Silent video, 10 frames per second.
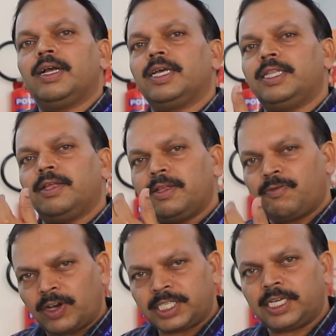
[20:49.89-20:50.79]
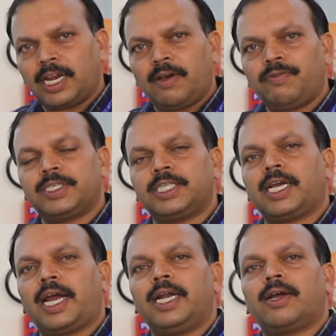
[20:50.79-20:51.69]
The first graph is the
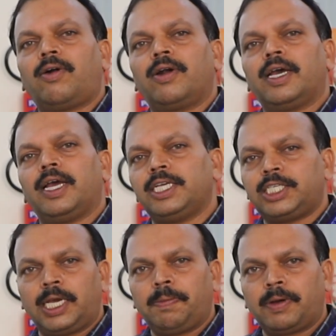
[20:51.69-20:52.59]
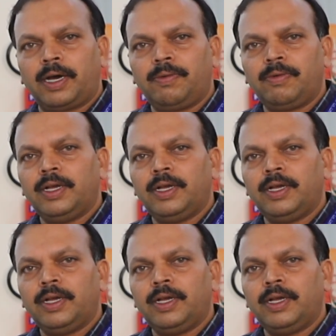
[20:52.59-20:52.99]
kind called S-shaped curve.